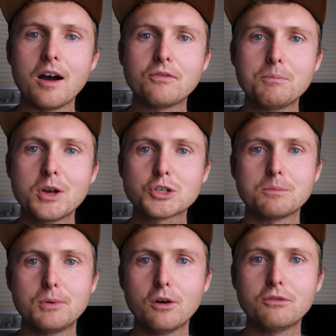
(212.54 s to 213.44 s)
for
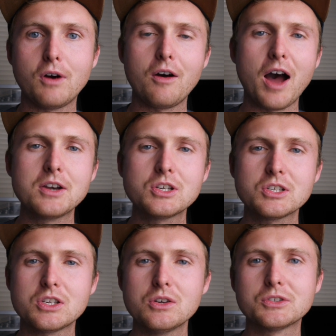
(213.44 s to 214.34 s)
picture profile, I
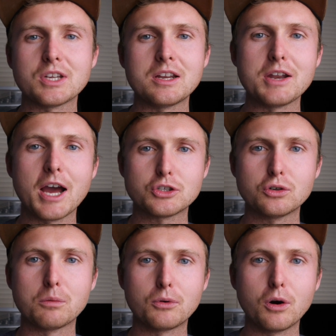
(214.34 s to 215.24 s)
just used a
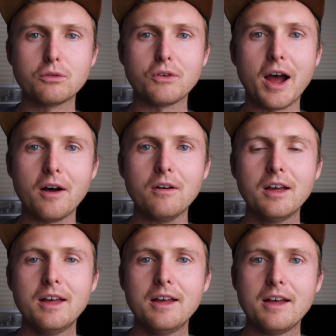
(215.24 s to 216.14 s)
natural profile.